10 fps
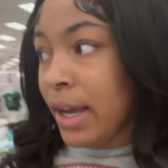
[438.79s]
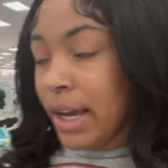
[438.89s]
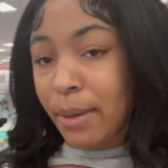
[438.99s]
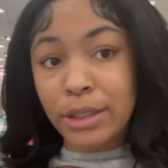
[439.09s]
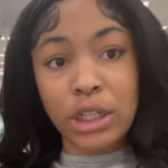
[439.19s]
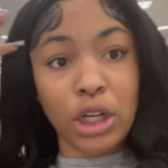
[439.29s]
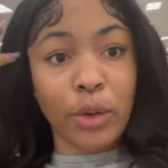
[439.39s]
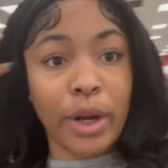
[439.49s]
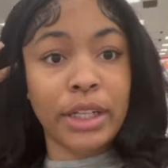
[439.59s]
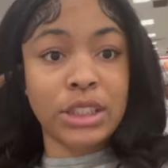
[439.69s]
And I'm about to look
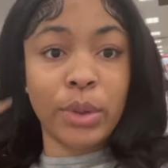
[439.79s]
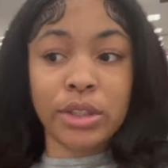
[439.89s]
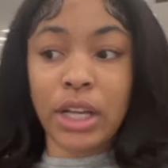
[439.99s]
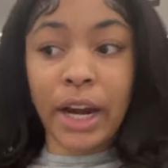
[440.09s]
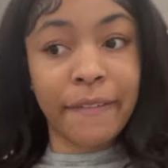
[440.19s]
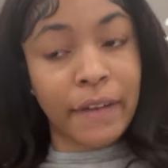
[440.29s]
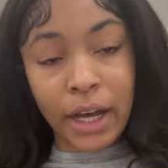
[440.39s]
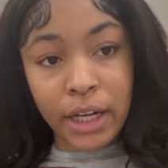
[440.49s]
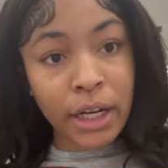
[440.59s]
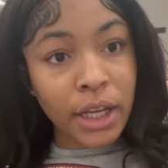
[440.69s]
around and see what else I can
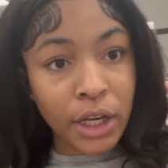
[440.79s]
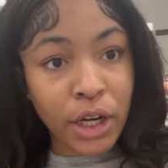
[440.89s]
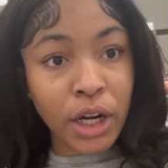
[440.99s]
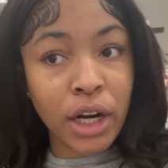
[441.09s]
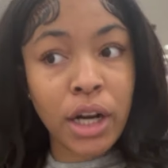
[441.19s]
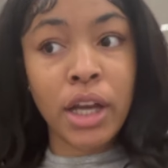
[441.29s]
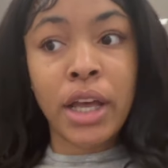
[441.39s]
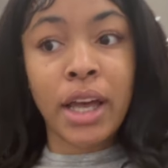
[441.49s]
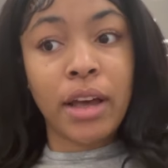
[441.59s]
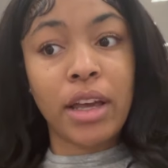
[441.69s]
find in here.
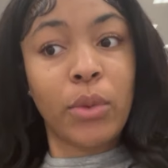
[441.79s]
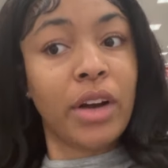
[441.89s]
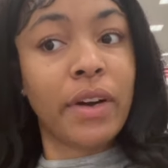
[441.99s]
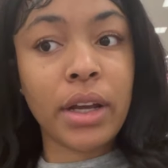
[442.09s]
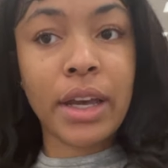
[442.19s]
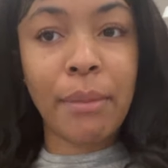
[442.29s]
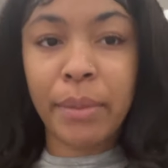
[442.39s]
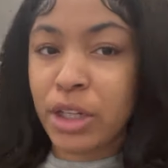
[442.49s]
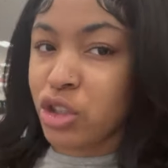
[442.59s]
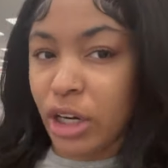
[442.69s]
And whatever I get, I'm gonna
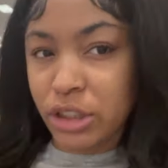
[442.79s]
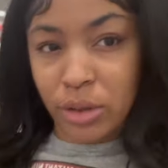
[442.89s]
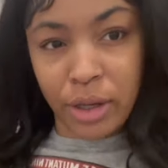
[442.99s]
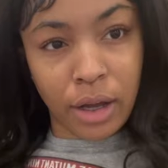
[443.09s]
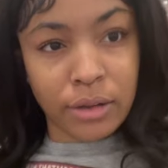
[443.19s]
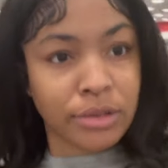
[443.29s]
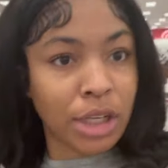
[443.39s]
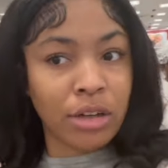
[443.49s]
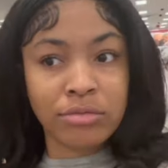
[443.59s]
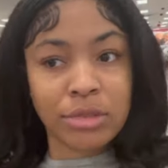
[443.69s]
make sure I show y'all.
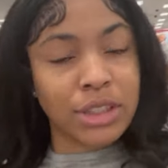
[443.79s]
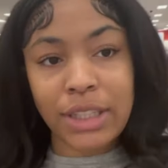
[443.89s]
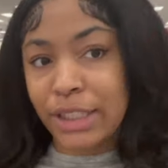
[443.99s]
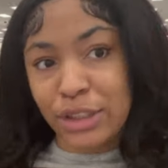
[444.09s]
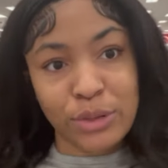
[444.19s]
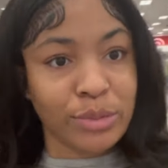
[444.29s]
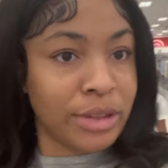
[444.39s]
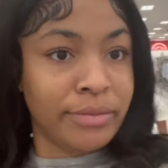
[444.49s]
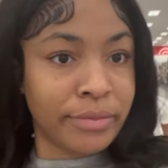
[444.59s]
So just stay tuned.